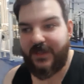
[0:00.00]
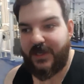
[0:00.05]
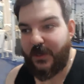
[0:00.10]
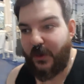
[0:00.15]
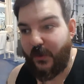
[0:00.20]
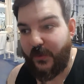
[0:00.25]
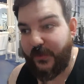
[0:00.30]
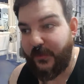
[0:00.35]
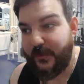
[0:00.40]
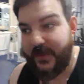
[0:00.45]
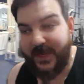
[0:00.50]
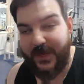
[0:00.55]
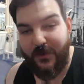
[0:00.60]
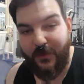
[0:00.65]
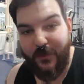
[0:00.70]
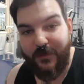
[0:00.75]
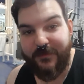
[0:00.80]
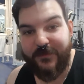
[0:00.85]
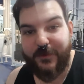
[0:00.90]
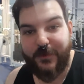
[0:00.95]
on the way
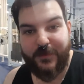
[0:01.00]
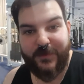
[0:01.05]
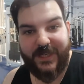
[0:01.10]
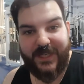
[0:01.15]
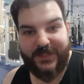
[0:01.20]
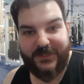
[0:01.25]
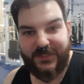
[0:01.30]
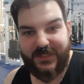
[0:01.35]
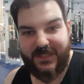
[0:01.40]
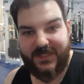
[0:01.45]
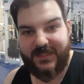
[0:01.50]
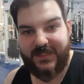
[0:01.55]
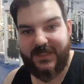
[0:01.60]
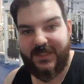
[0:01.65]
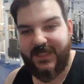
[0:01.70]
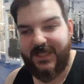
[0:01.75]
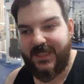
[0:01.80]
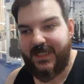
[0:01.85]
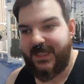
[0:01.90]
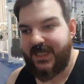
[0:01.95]
home from
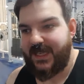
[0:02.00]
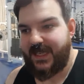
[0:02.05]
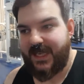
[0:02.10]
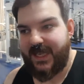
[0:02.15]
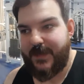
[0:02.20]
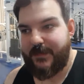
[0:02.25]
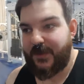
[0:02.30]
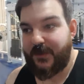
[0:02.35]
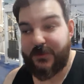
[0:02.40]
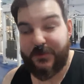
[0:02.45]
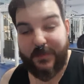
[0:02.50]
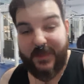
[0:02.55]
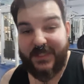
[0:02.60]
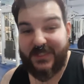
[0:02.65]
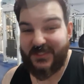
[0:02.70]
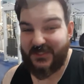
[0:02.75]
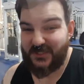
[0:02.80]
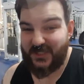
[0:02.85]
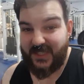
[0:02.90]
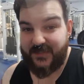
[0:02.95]
graduation. I was
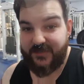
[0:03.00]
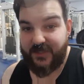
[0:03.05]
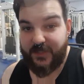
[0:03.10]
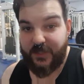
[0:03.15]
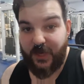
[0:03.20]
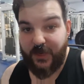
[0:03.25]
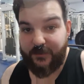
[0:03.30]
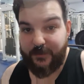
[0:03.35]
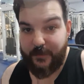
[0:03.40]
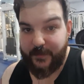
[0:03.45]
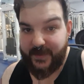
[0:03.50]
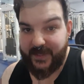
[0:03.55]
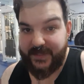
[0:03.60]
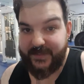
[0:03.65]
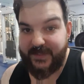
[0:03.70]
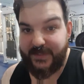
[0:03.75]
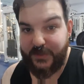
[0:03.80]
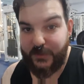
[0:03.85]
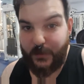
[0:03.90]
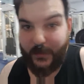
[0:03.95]
basically driving a car from the
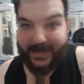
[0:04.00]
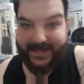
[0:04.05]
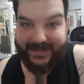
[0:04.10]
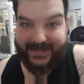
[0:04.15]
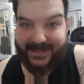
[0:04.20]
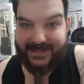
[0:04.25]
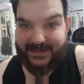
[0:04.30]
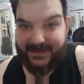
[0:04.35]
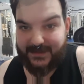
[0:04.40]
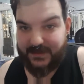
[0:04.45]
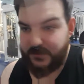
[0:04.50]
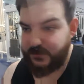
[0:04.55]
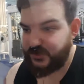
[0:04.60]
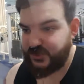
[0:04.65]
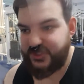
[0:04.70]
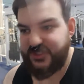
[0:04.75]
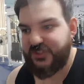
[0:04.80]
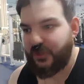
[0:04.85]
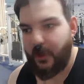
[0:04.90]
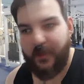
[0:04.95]
1920s. There
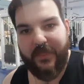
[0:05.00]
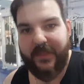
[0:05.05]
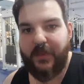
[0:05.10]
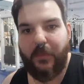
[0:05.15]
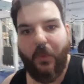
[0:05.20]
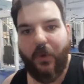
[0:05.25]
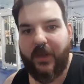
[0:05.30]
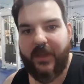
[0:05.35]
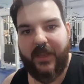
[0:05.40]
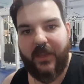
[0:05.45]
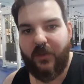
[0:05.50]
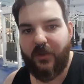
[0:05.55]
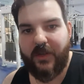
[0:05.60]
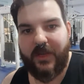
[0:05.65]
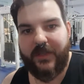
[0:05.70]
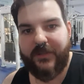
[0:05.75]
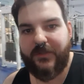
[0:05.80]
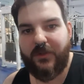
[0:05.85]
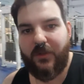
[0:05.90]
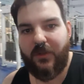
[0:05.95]
was nothing working on
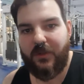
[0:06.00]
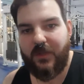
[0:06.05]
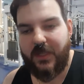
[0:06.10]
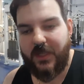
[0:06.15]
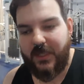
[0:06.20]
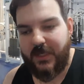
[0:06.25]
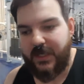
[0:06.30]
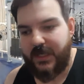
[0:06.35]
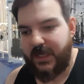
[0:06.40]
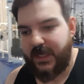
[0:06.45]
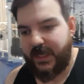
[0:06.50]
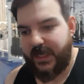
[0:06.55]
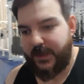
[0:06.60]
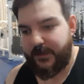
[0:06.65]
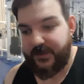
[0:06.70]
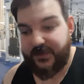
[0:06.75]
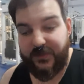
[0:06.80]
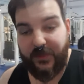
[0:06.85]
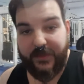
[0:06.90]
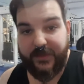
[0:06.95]
it at all.
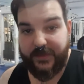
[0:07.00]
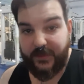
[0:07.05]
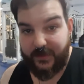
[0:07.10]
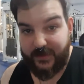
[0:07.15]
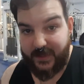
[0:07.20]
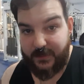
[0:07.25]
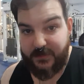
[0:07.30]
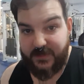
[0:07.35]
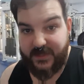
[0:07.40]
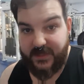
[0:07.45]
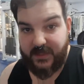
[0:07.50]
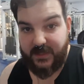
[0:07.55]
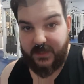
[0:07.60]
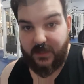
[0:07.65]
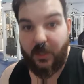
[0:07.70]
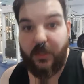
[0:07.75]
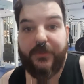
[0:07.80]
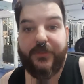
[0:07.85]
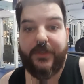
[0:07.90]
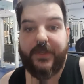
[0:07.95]
It turned out that was the
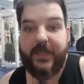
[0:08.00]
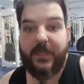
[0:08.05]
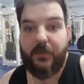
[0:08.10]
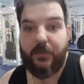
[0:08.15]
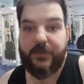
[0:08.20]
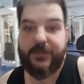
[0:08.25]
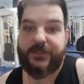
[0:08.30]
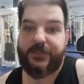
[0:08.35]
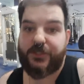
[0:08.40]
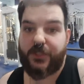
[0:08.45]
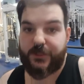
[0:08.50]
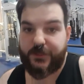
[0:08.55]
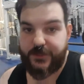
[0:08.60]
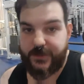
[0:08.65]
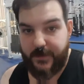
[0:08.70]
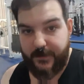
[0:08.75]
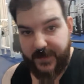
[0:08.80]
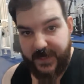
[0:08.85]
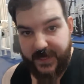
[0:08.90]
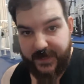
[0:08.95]
alternator wasn't charging
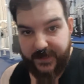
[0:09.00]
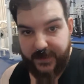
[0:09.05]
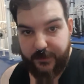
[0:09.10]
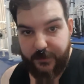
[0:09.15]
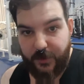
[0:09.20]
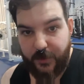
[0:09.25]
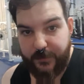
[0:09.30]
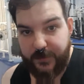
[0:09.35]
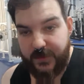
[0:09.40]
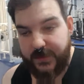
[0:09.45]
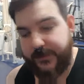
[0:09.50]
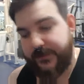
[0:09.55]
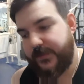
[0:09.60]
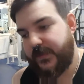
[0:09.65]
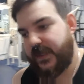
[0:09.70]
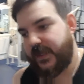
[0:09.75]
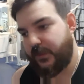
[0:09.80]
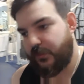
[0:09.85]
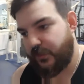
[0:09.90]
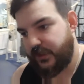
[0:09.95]
the battery properly,
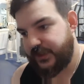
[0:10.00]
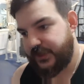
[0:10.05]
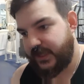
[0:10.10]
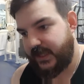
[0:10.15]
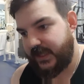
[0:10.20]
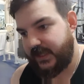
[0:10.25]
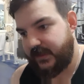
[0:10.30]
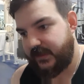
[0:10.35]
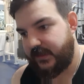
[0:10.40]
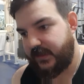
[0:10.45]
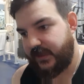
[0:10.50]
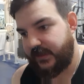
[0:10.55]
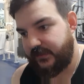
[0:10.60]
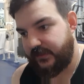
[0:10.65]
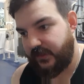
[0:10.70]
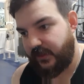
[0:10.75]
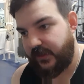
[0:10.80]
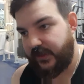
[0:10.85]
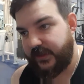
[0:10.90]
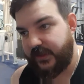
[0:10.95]
which had in
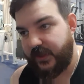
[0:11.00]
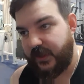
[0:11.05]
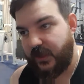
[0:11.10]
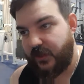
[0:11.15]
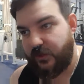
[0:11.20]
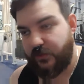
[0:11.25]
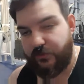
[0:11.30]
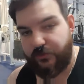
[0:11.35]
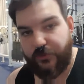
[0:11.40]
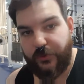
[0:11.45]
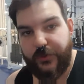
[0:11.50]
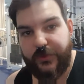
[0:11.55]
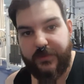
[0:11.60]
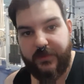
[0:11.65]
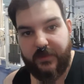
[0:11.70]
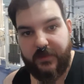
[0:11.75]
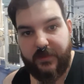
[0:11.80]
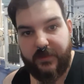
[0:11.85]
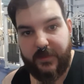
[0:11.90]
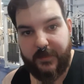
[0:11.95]
turn
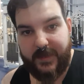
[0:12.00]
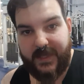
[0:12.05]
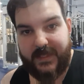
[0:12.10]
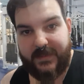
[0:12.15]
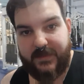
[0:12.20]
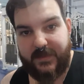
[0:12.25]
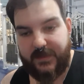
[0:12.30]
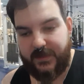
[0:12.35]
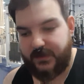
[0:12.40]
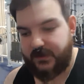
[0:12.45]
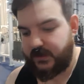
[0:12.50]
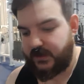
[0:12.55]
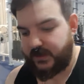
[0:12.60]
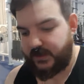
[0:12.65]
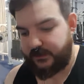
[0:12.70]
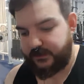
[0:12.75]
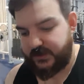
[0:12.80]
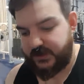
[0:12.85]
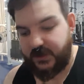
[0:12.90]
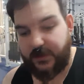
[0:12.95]
ruined the battery
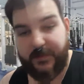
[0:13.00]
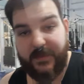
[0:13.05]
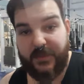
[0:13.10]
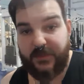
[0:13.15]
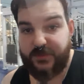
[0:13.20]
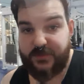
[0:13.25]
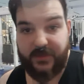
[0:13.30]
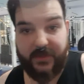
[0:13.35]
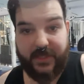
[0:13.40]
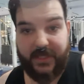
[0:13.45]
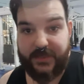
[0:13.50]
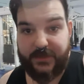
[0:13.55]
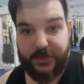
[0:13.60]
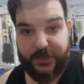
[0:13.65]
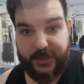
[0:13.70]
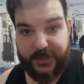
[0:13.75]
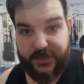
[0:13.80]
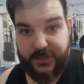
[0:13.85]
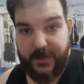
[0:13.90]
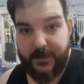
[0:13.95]
somehow, so they had to
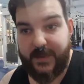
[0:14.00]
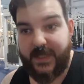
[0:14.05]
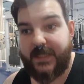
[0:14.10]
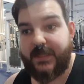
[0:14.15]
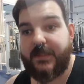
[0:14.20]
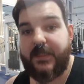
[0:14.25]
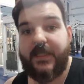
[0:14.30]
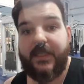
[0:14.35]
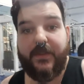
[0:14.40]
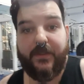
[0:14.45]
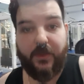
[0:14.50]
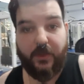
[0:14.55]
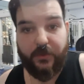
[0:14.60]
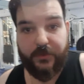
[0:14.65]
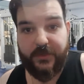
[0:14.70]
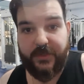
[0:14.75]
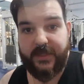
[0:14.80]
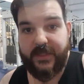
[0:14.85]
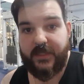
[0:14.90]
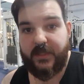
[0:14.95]
change the battery, the
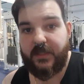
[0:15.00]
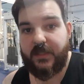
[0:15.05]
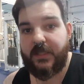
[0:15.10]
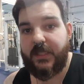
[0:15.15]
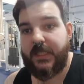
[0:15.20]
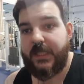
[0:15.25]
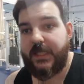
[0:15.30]
alternator.